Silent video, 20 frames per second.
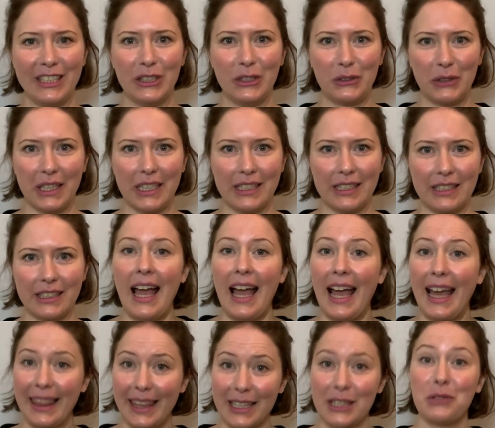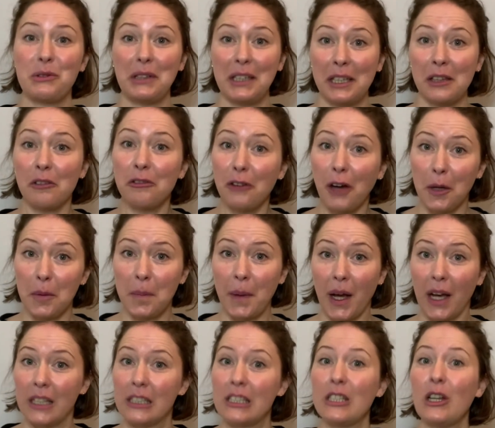degrees. And that's really the fun part.